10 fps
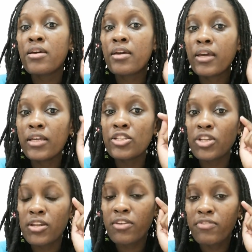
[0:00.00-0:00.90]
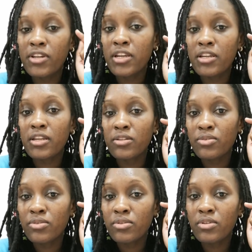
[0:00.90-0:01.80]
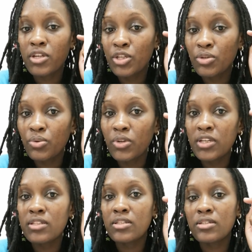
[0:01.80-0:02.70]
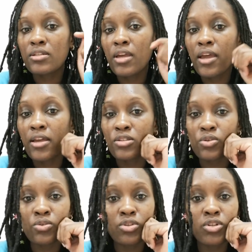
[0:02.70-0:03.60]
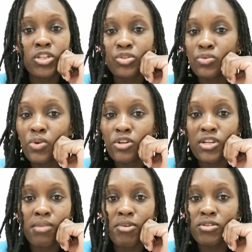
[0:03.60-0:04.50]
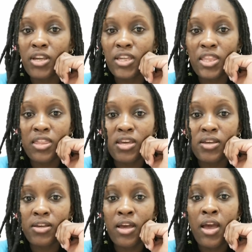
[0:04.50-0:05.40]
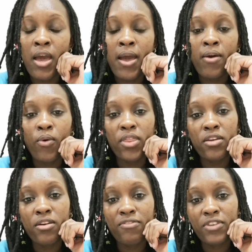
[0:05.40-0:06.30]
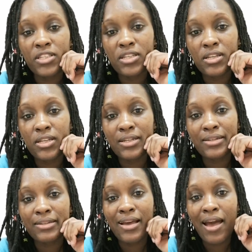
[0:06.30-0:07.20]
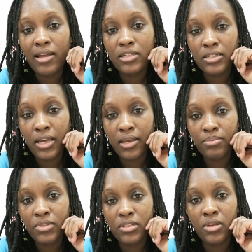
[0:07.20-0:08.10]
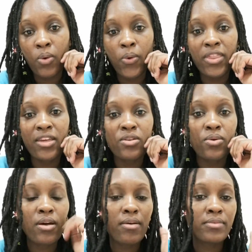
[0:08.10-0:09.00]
each and every need. He knows it. So no need to worry about anything. Whether you are facing hard times, whether you are